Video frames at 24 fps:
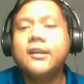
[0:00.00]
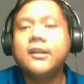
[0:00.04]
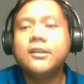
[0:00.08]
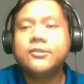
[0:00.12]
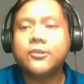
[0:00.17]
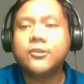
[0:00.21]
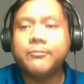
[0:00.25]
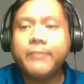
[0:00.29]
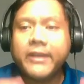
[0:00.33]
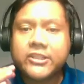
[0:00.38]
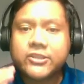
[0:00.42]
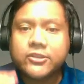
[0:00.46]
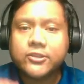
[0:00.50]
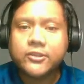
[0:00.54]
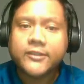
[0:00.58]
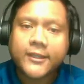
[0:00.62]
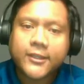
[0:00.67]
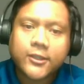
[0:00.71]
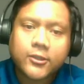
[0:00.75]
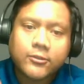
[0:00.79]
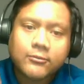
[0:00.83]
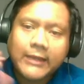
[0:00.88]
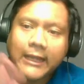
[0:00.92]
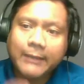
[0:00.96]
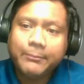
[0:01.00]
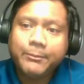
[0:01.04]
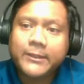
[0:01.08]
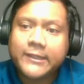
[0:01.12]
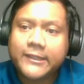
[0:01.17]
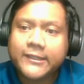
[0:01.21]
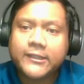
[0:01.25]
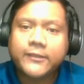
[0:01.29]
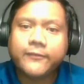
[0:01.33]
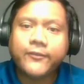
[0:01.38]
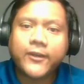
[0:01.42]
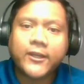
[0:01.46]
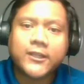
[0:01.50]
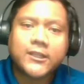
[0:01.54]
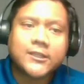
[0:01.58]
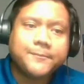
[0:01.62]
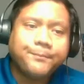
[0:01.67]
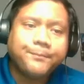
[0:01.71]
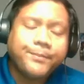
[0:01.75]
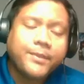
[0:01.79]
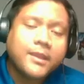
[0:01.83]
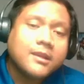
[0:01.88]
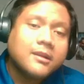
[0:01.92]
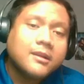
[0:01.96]
So make sure that you rapidly
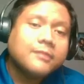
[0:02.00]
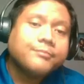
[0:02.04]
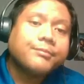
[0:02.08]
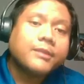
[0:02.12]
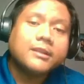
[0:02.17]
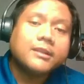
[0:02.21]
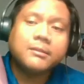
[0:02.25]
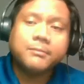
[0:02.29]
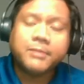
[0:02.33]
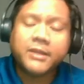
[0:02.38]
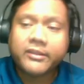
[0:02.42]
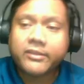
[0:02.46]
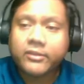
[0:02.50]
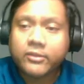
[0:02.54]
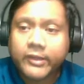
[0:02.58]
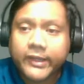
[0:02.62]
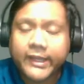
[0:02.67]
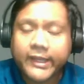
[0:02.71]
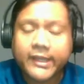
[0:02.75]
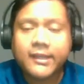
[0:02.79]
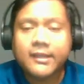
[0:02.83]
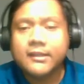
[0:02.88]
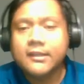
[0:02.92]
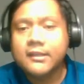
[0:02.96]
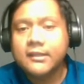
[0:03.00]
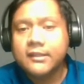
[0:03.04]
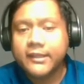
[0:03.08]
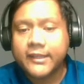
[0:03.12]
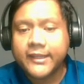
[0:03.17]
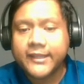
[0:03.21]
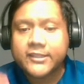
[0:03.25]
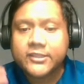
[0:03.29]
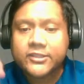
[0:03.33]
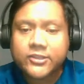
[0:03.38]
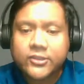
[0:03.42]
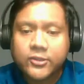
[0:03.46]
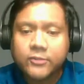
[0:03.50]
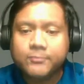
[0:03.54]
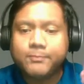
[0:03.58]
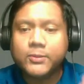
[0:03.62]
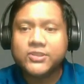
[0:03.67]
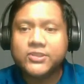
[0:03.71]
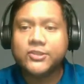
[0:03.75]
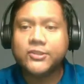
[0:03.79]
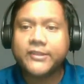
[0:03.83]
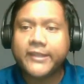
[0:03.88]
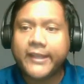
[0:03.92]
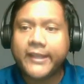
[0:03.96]
develop. Number 3 is to
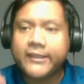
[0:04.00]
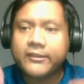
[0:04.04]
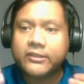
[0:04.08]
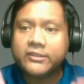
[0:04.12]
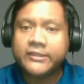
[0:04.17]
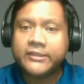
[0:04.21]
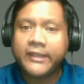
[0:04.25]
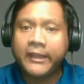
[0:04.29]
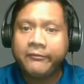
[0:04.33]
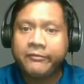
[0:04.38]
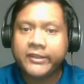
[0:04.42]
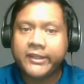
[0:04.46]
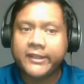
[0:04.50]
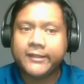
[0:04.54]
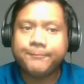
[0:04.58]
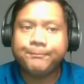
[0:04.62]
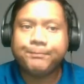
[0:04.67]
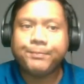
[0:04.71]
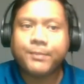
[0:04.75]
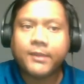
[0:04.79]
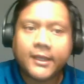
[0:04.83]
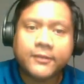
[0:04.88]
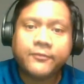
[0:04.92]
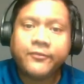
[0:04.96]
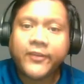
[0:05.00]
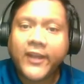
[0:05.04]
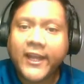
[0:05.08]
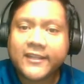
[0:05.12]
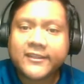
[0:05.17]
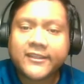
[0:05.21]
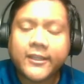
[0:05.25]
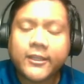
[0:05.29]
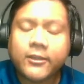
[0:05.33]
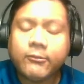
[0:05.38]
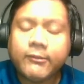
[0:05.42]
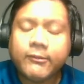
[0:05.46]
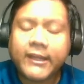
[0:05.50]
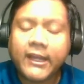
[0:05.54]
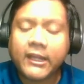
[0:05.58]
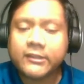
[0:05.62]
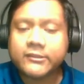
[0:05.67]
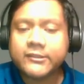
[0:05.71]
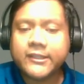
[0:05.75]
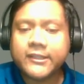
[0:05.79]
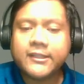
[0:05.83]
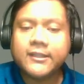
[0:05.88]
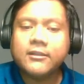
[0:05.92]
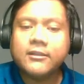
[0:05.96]
put your king to safety. In fact, in
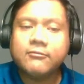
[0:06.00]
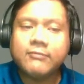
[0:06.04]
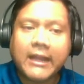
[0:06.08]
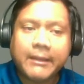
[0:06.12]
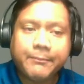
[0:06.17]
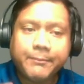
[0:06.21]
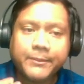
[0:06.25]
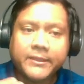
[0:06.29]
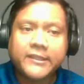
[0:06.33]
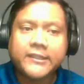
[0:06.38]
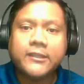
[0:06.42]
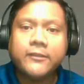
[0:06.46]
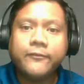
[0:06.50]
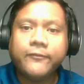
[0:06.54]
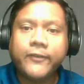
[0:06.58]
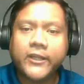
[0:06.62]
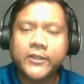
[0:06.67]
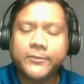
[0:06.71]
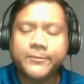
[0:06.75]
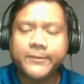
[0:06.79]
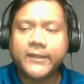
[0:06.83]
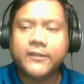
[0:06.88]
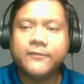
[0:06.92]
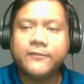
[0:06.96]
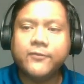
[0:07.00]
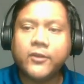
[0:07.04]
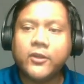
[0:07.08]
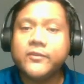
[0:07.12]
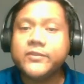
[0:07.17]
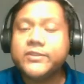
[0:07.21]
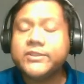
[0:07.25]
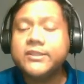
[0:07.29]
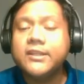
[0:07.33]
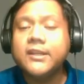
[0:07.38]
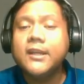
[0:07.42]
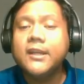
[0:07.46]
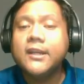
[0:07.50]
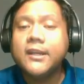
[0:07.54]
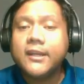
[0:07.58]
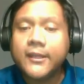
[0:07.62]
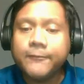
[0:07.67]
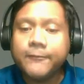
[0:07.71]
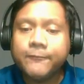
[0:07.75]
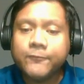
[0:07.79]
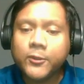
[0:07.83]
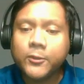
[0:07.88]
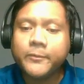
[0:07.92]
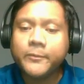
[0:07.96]
reality, rapidly developing involves
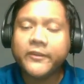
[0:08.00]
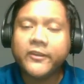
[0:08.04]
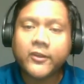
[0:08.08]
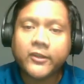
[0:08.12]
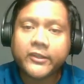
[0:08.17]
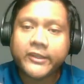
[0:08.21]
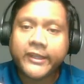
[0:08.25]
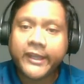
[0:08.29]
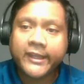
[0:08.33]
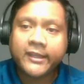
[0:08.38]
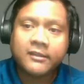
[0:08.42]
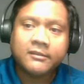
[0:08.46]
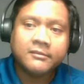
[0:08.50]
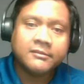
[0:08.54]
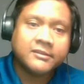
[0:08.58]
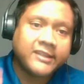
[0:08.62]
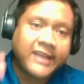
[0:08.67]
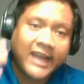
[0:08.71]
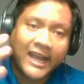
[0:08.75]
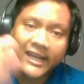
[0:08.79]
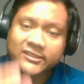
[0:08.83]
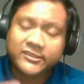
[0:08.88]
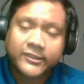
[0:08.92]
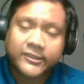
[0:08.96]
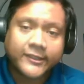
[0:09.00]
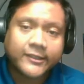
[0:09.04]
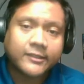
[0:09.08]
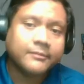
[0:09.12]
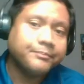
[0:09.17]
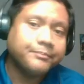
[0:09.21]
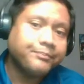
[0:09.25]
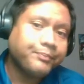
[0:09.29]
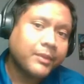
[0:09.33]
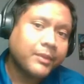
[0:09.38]
improving your king, castling.